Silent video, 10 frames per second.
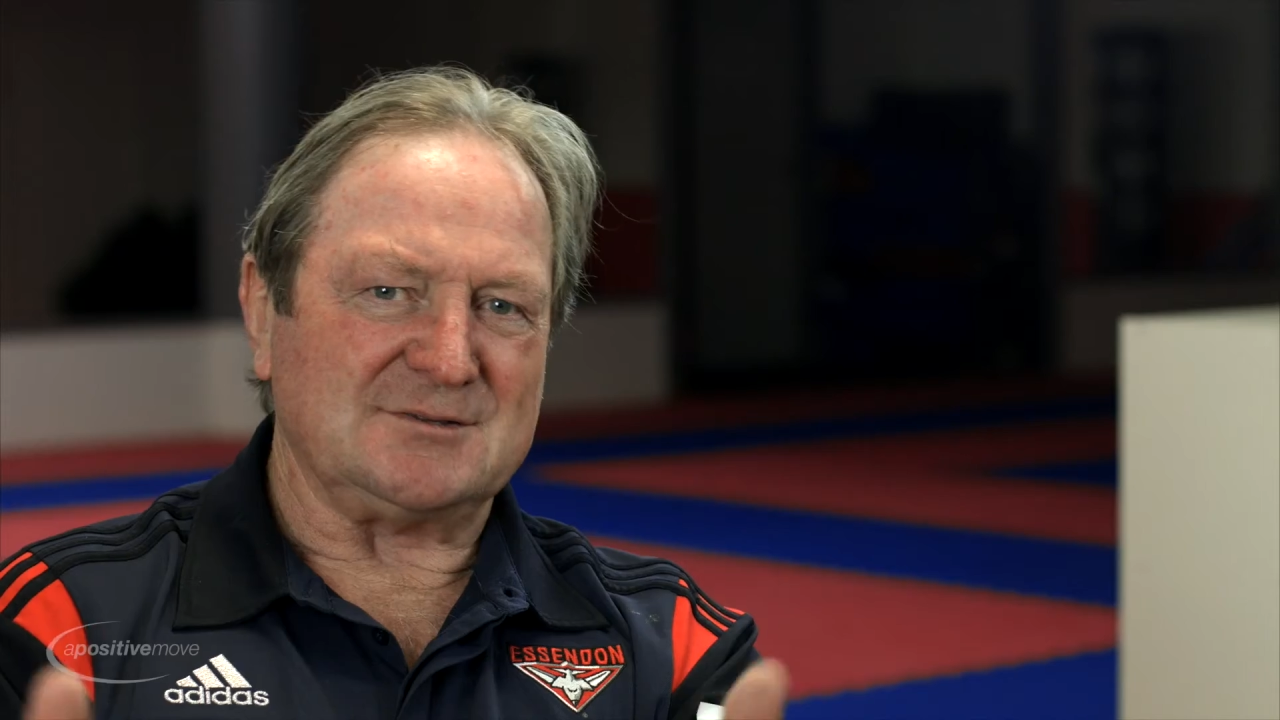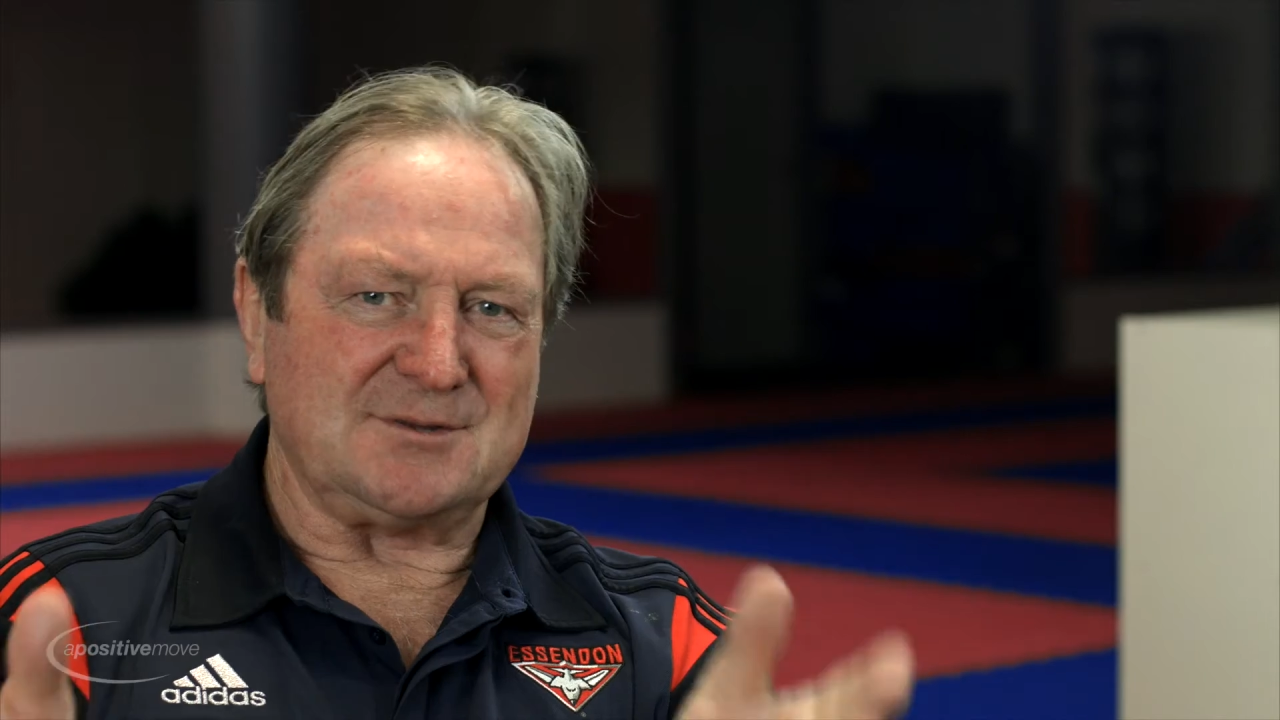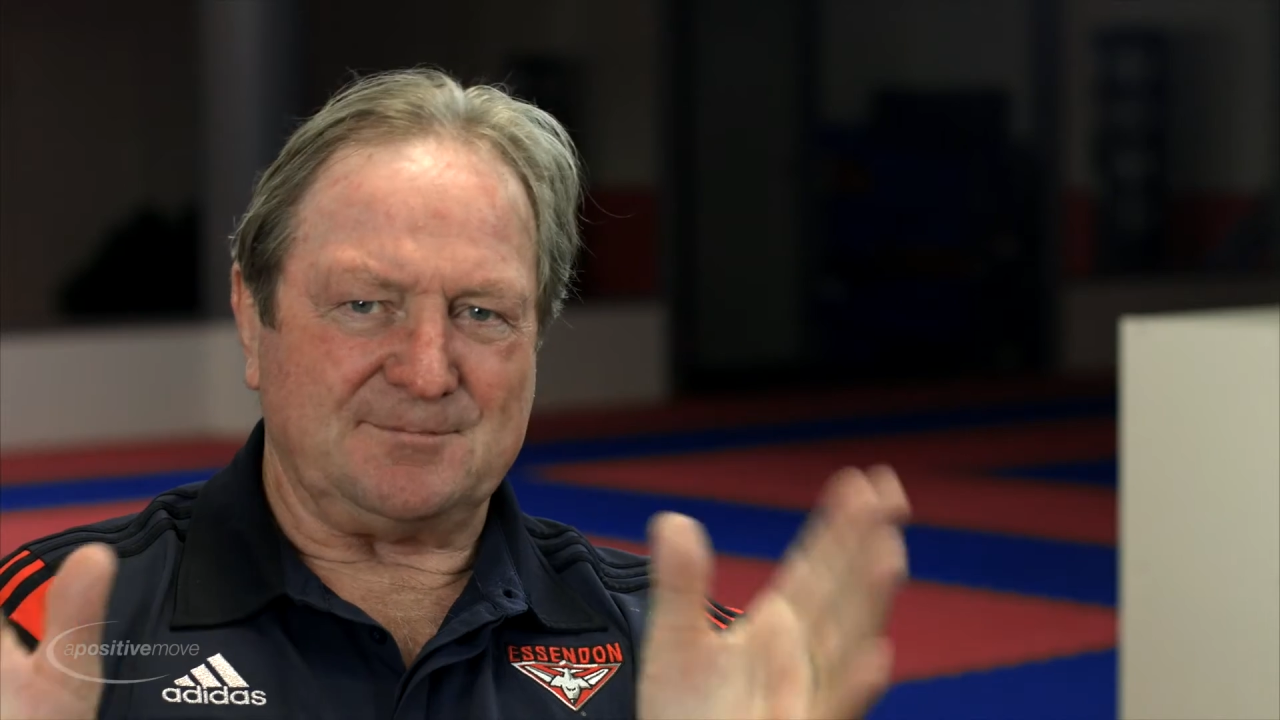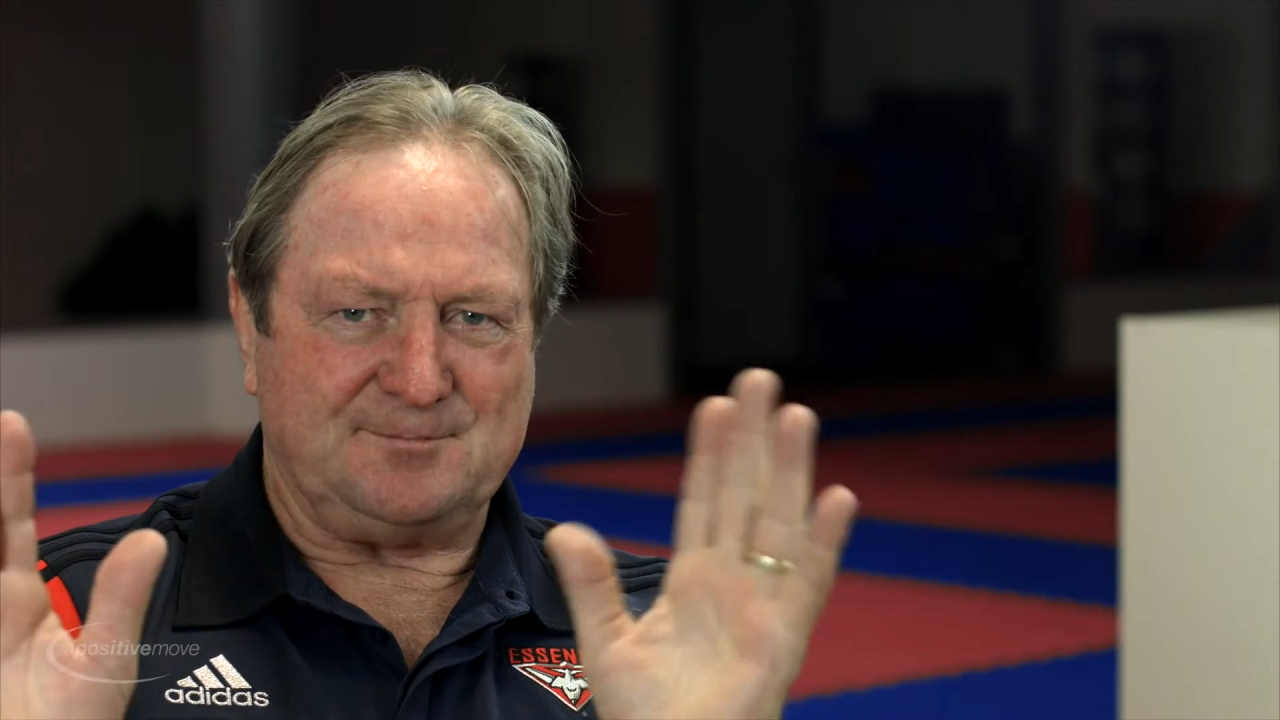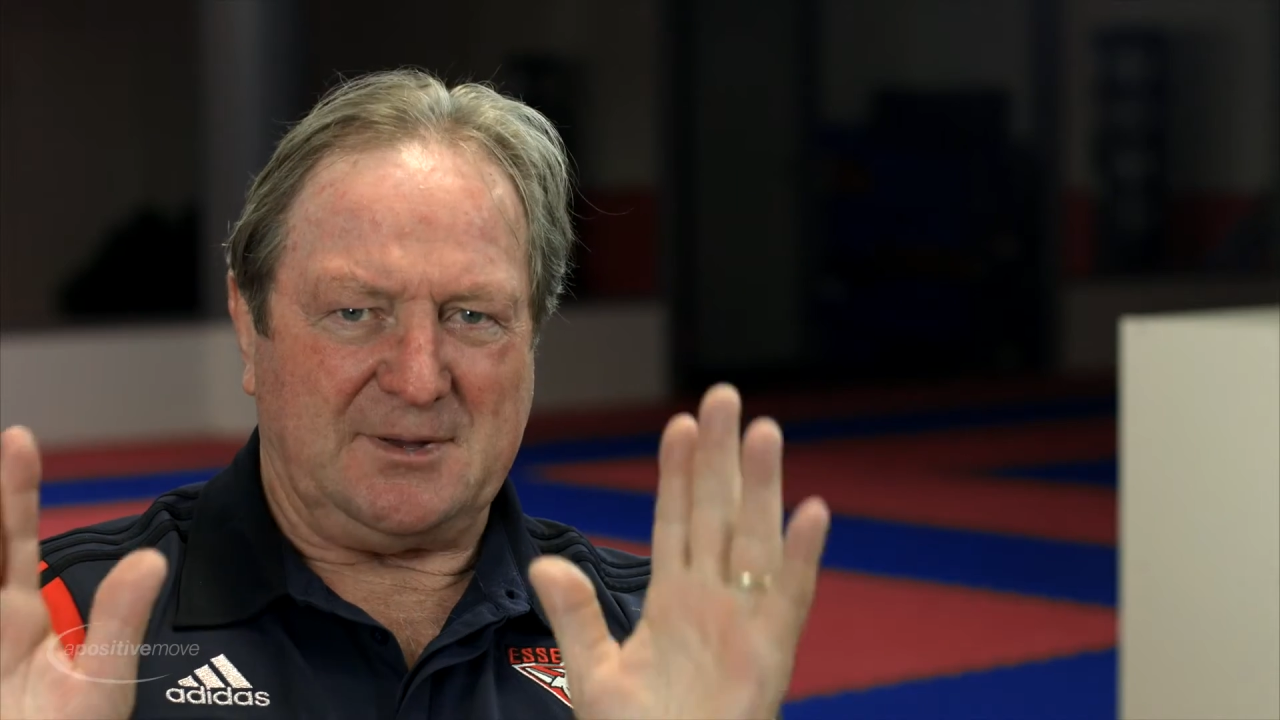is
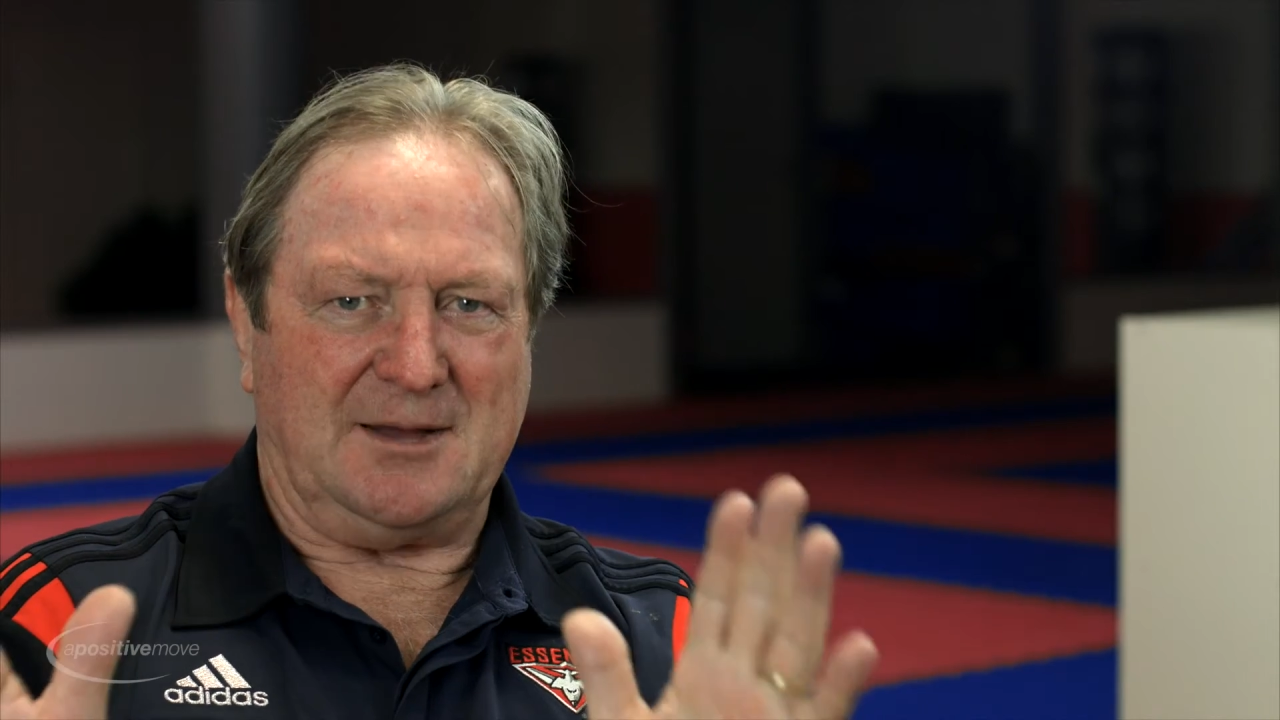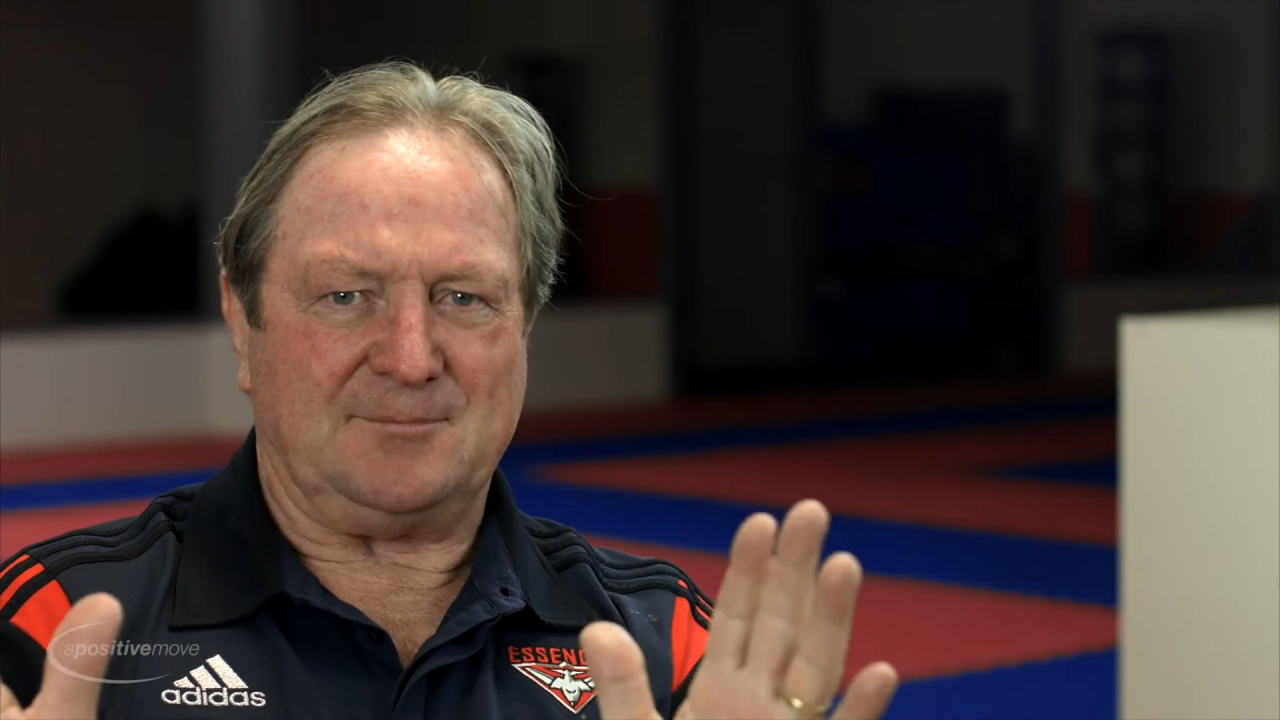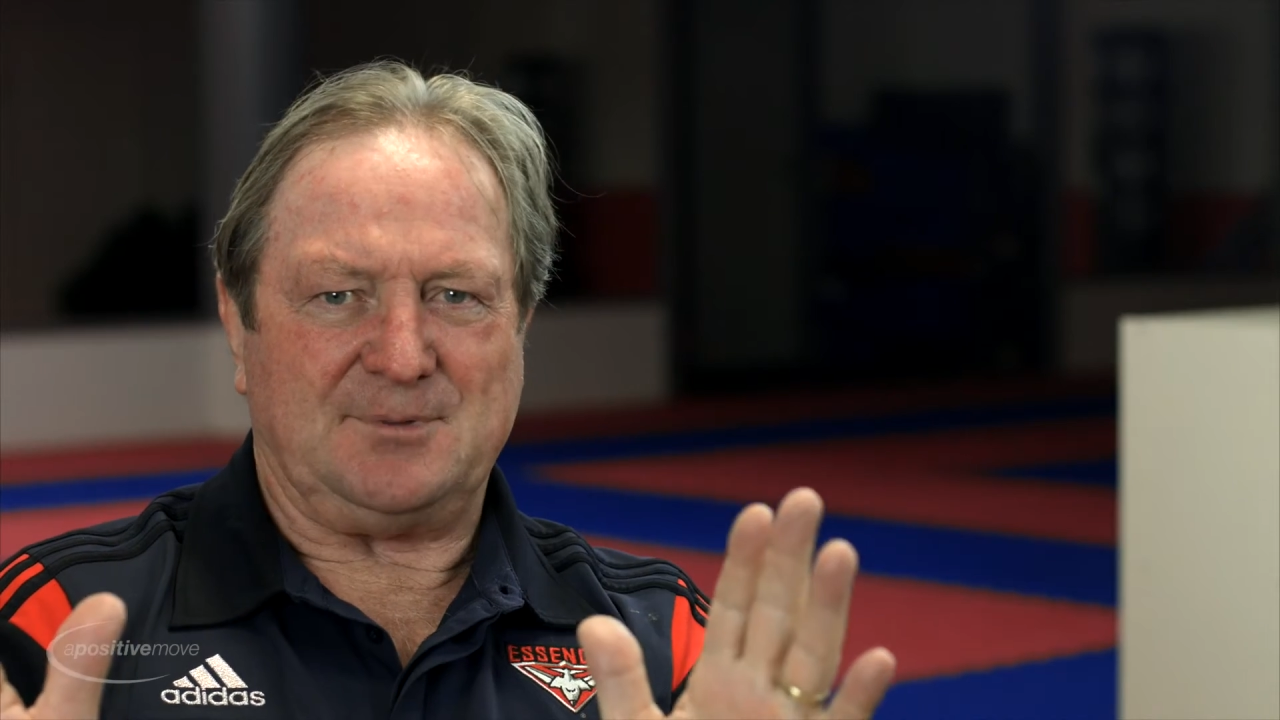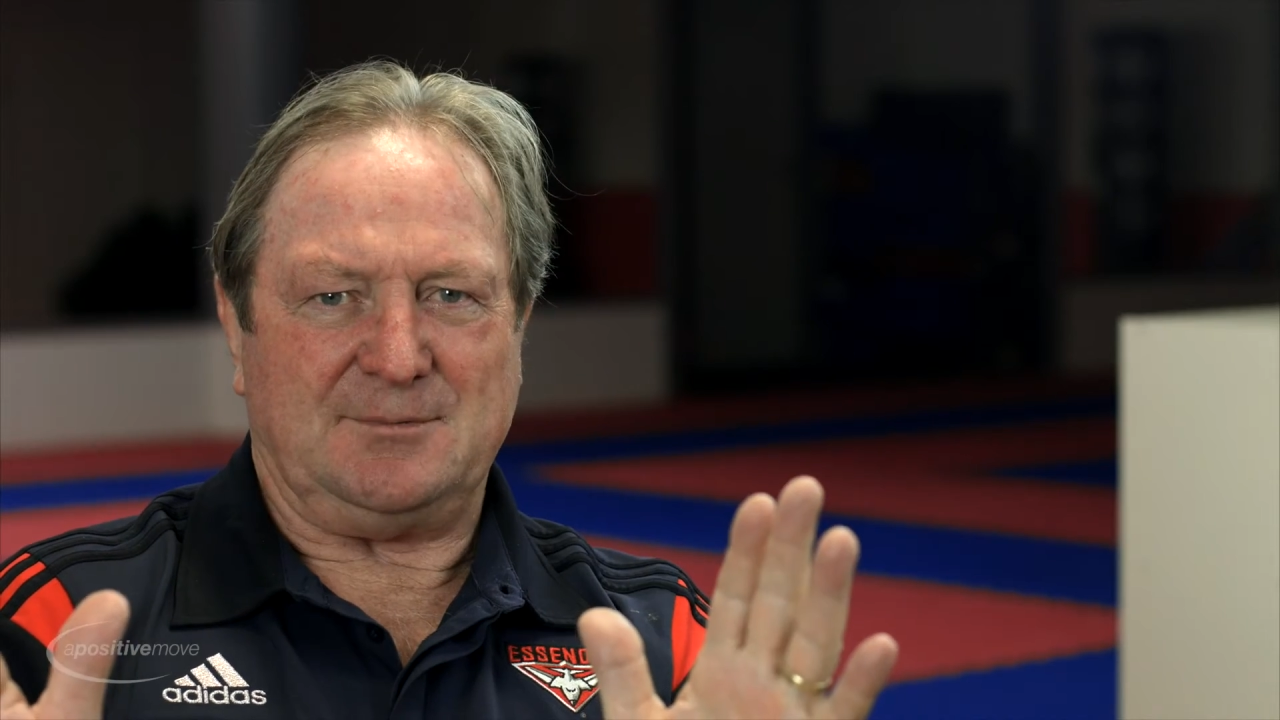about